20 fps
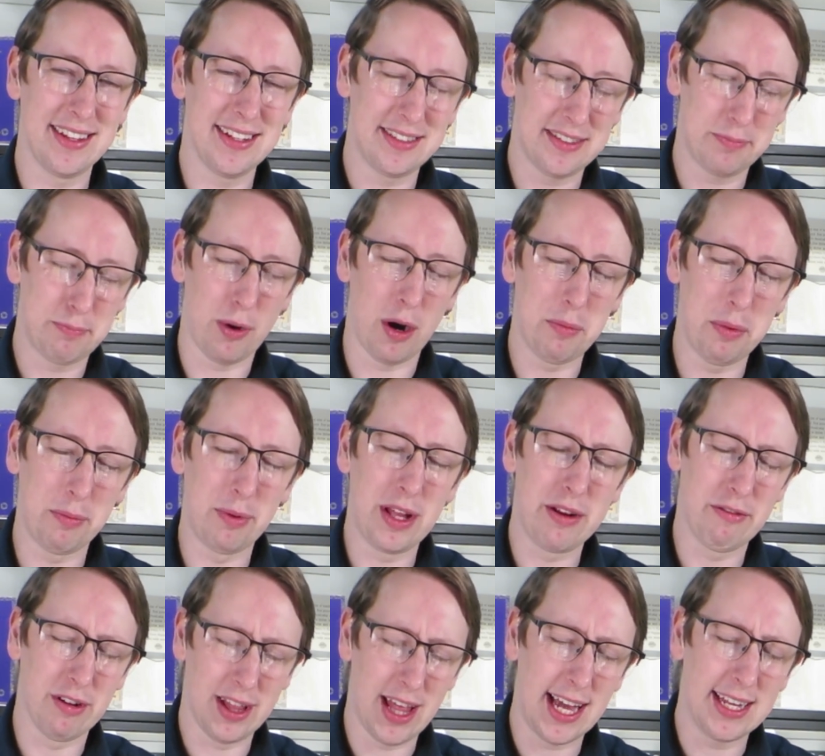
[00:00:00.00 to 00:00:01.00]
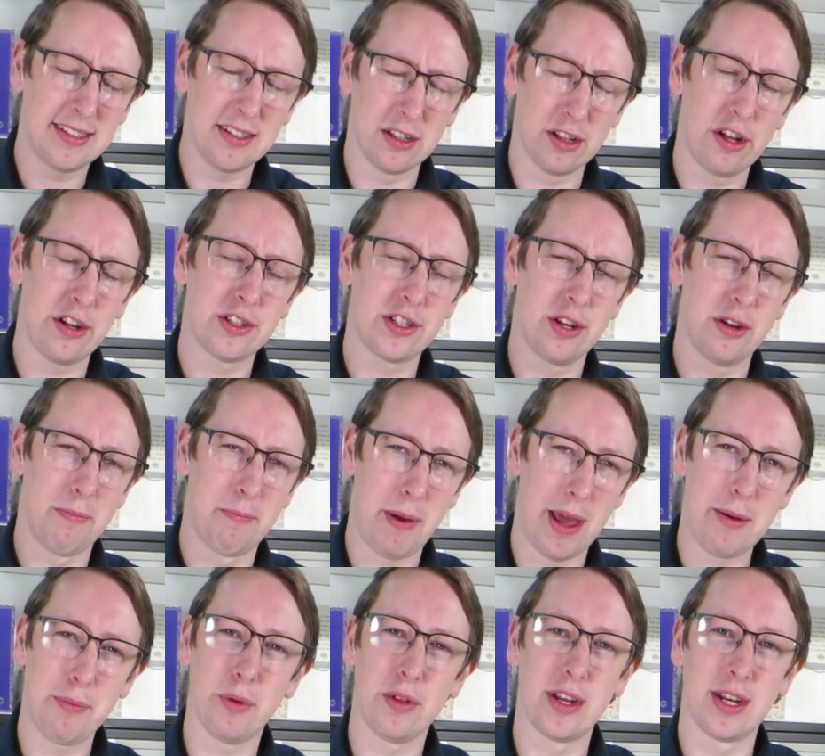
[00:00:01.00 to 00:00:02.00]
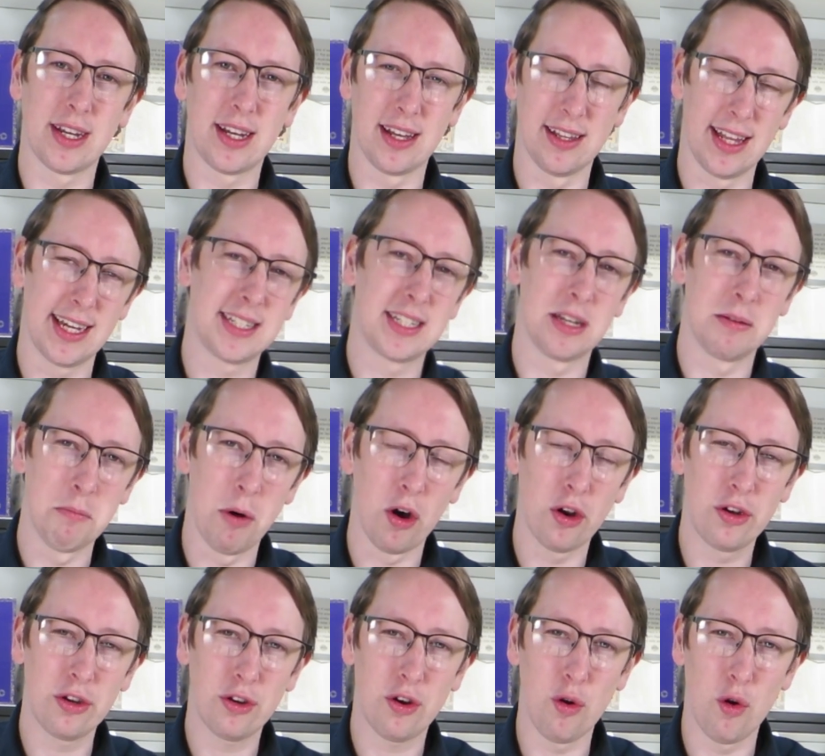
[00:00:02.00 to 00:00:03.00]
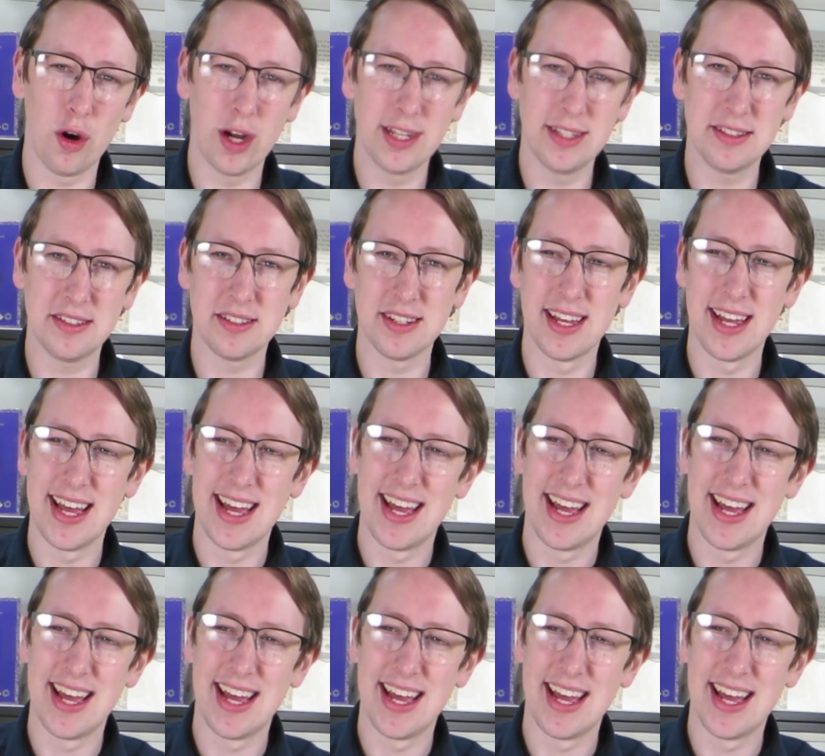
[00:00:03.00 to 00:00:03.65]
this probably relates a lot to people that are collecting modern coins.